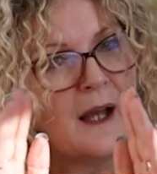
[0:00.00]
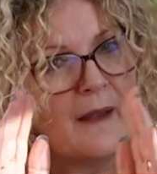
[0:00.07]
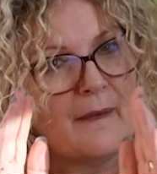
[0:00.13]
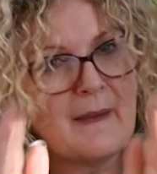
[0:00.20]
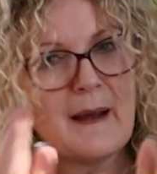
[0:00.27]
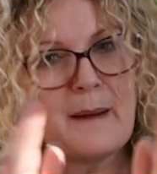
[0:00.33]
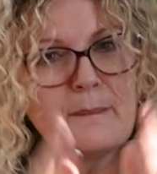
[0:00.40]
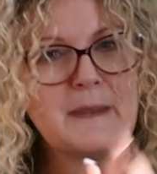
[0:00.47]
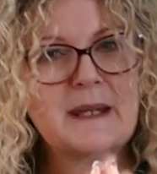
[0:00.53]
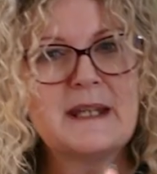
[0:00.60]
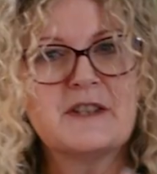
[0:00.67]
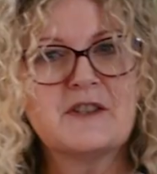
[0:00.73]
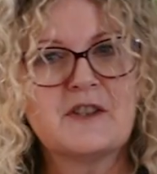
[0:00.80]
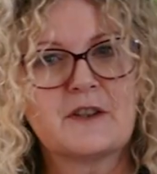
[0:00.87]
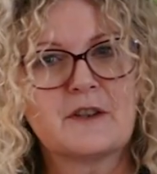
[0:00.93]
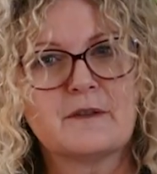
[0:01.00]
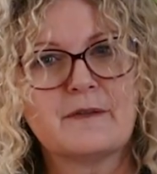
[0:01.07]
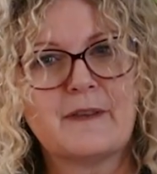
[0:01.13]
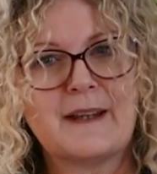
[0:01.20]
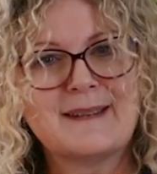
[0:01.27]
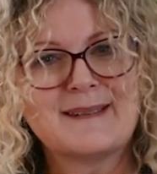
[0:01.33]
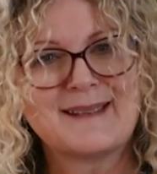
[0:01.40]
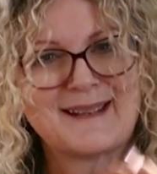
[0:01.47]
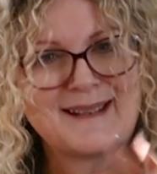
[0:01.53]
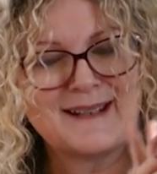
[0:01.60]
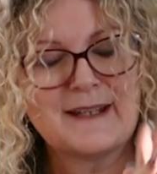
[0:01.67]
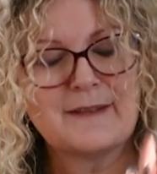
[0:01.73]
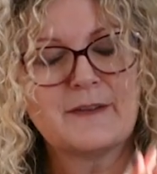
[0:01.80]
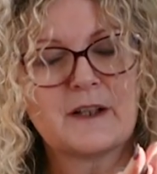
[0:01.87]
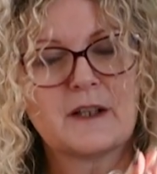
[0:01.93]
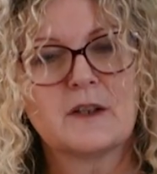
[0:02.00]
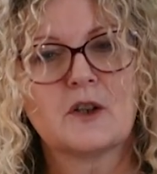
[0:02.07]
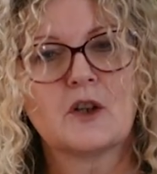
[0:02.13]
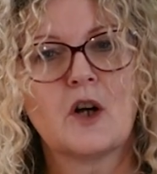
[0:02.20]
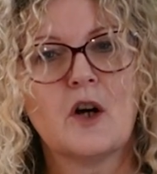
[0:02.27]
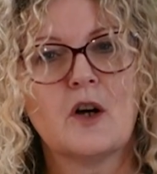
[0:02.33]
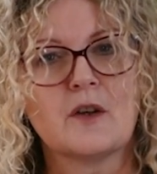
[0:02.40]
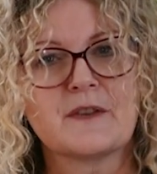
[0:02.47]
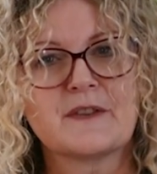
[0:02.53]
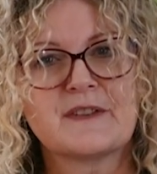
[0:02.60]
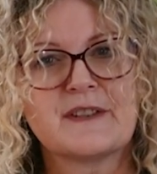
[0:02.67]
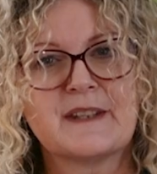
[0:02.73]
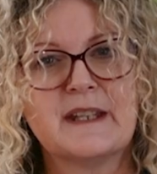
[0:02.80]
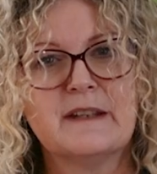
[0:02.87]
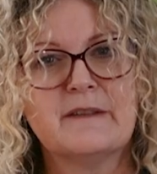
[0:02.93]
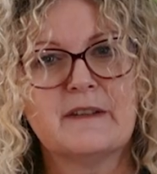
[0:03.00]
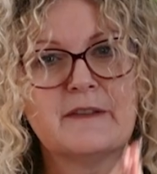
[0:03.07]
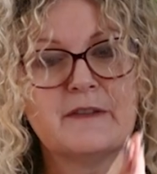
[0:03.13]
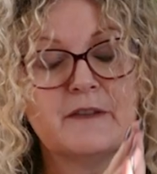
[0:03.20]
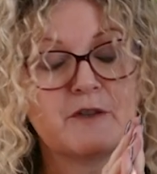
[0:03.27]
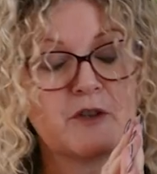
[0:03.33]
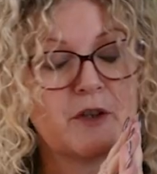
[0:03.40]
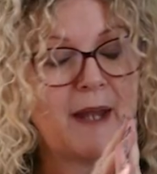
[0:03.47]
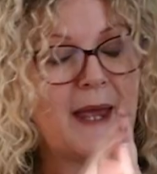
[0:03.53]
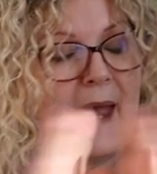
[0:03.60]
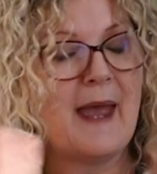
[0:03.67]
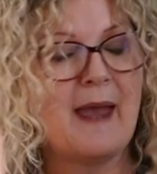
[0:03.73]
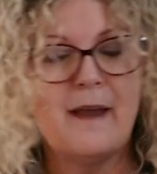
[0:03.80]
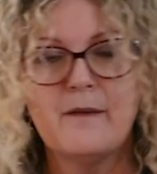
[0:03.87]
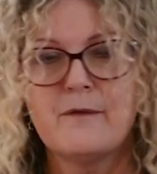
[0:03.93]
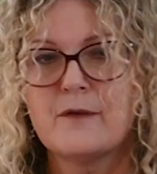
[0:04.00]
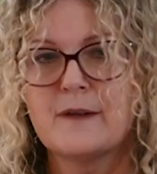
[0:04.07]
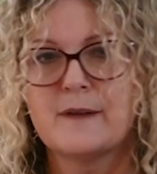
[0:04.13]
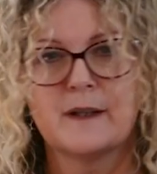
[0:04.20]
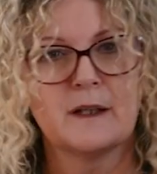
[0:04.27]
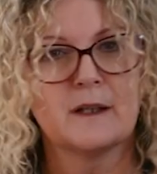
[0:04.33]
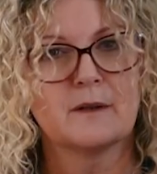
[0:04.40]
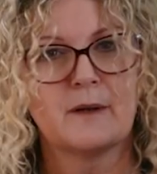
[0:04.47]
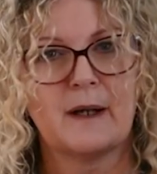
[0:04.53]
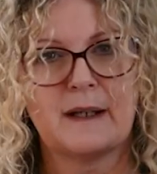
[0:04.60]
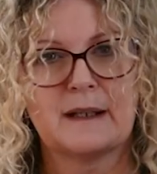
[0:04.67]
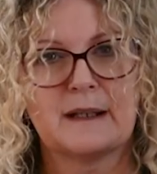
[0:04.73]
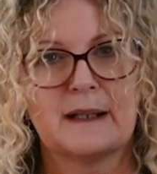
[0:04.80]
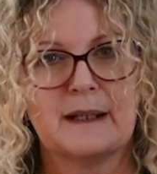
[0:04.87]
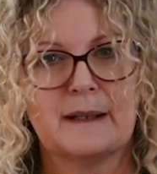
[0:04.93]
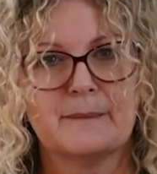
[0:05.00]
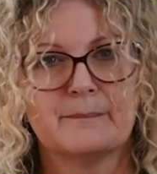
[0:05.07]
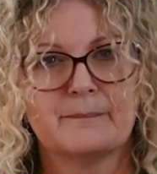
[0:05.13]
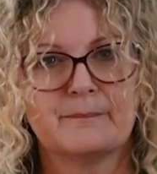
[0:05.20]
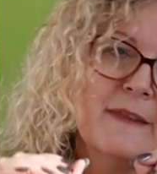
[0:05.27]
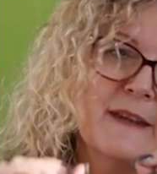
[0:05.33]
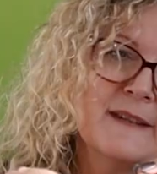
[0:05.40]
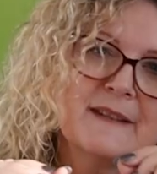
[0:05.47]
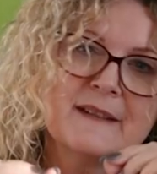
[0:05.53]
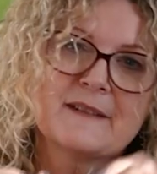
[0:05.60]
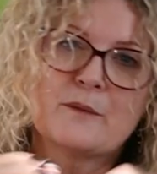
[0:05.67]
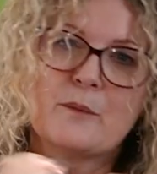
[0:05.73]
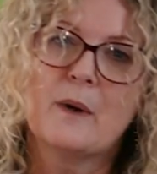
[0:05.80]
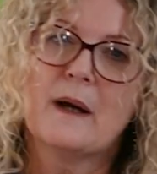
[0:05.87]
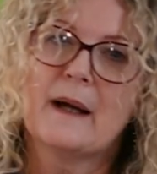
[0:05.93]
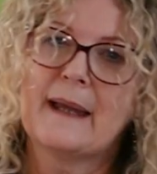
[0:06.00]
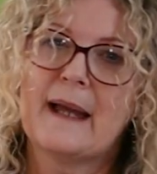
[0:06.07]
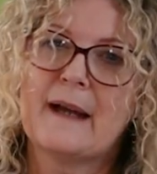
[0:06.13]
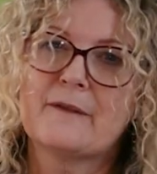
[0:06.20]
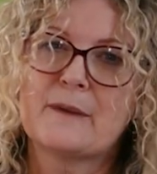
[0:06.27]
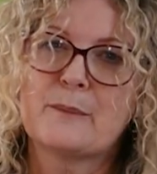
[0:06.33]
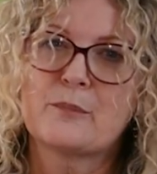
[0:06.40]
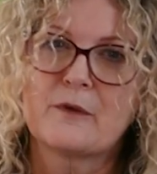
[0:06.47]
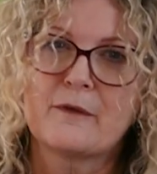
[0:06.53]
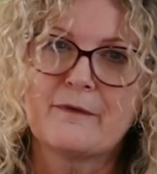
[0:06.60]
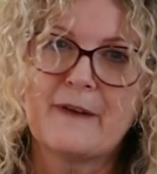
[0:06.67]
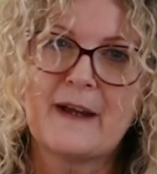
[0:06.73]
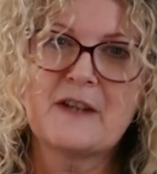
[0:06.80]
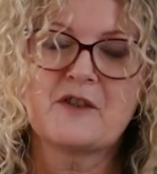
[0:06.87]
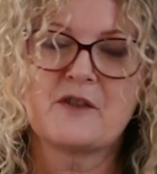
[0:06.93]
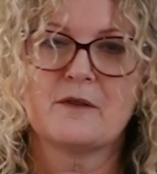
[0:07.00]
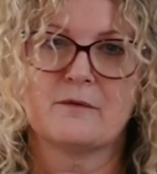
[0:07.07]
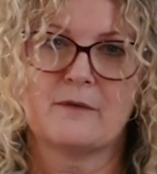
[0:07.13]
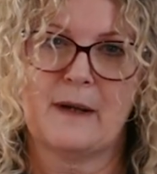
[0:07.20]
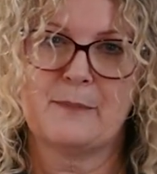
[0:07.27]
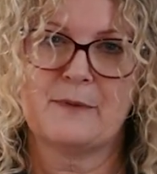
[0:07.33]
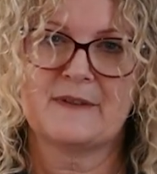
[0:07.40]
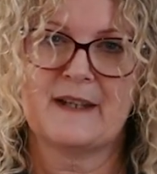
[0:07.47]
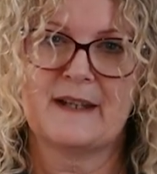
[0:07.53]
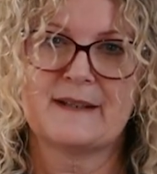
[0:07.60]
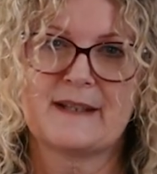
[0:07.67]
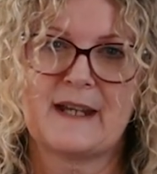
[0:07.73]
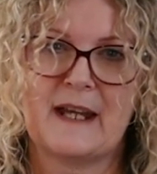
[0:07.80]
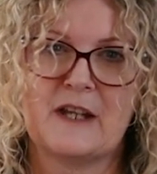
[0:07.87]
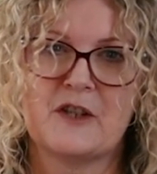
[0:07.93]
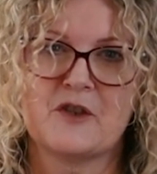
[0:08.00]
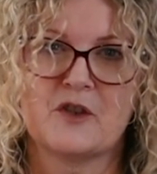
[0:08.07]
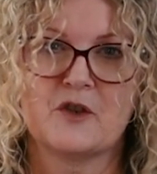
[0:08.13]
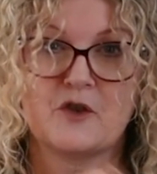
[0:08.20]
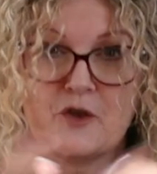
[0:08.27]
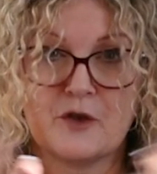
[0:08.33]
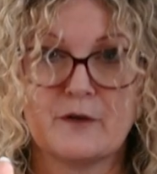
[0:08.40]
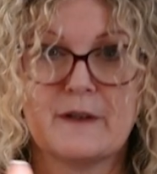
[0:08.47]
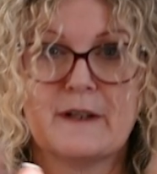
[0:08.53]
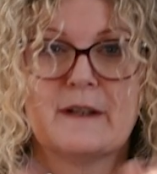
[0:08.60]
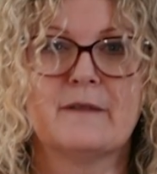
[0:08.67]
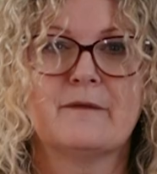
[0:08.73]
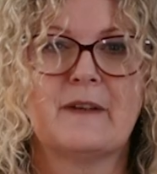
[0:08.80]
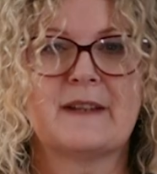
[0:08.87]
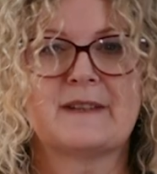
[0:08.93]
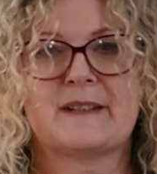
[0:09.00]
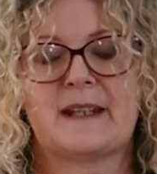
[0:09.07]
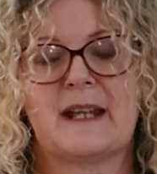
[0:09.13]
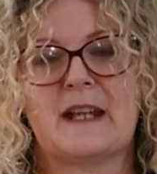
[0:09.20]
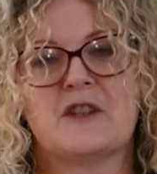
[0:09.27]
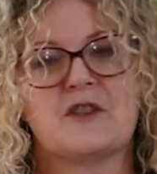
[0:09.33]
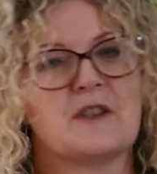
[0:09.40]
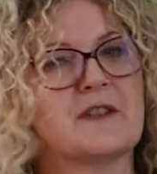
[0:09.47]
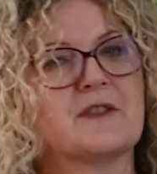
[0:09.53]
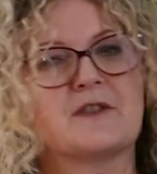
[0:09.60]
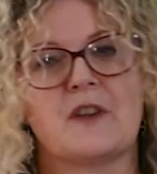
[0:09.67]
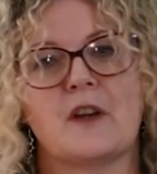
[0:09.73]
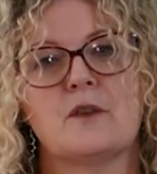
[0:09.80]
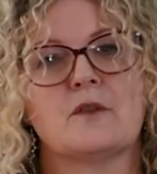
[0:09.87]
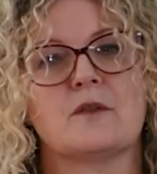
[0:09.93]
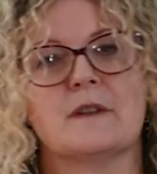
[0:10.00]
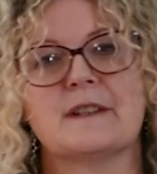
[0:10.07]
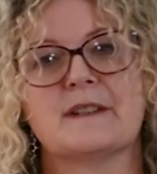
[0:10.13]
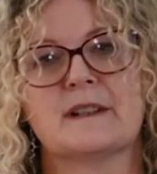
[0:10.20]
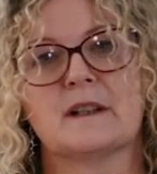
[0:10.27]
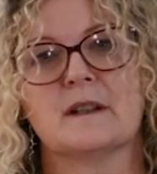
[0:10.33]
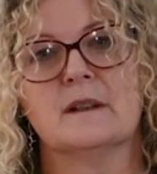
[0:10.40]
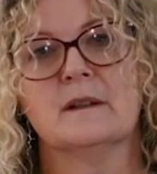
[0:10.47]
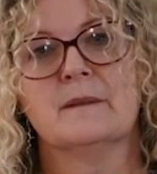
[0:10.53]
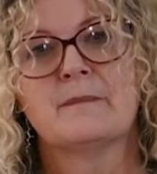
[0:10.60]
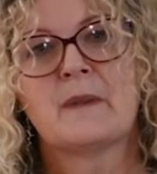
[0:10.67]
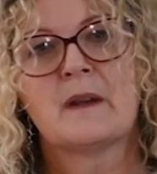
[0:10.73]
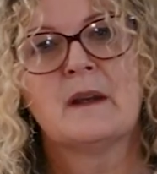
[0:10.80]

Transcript: And that means you could face significant costs even if you've done everything correctly. This is why having professional representation during an investigation is so critical.